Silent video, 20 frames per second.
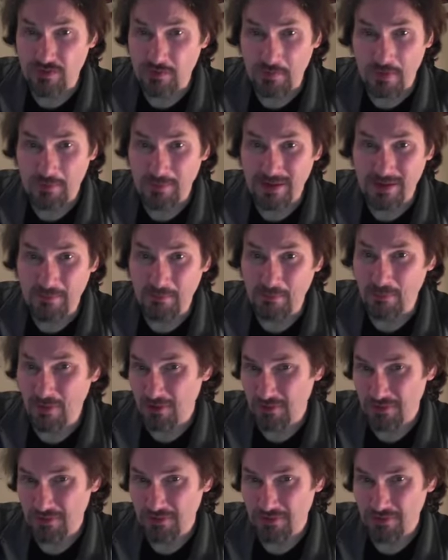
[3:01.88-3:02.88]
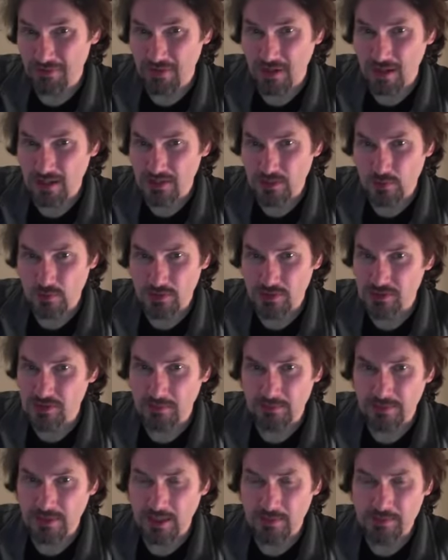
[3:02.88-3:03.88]
for maybe a month, as what
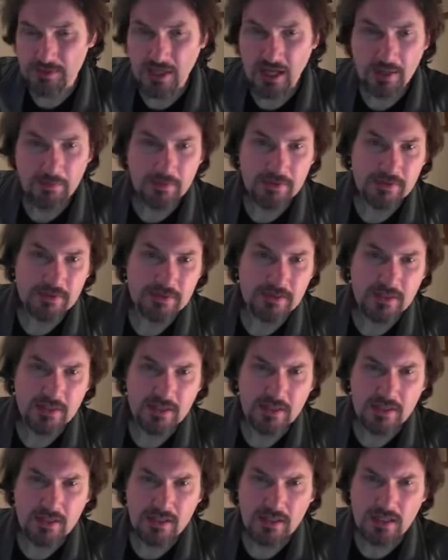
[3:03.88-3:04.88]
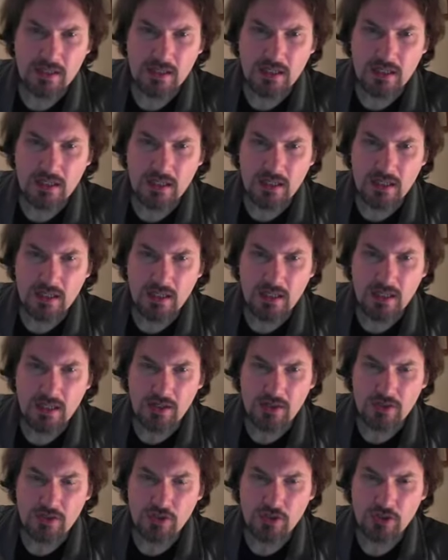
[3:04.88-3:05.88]
sometimes happens,
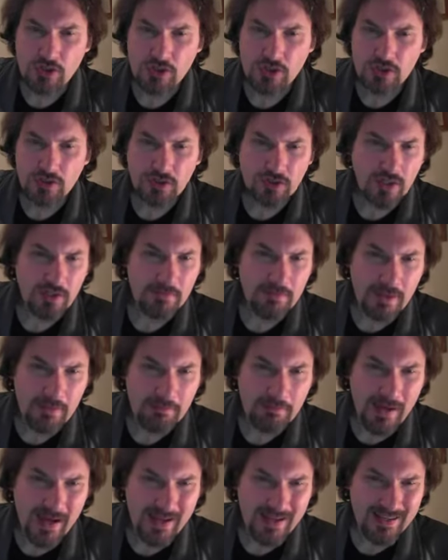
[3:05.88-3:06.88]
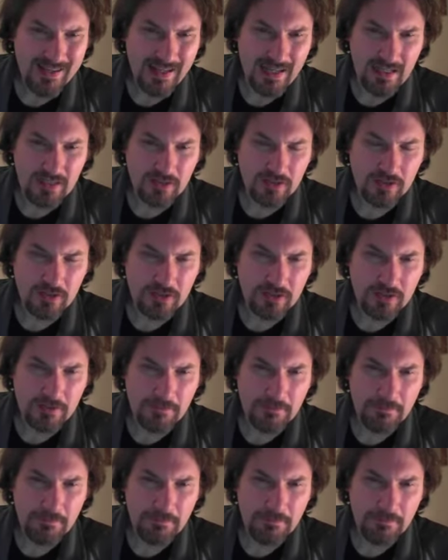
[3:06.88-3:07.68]
you should look at my back catalogue.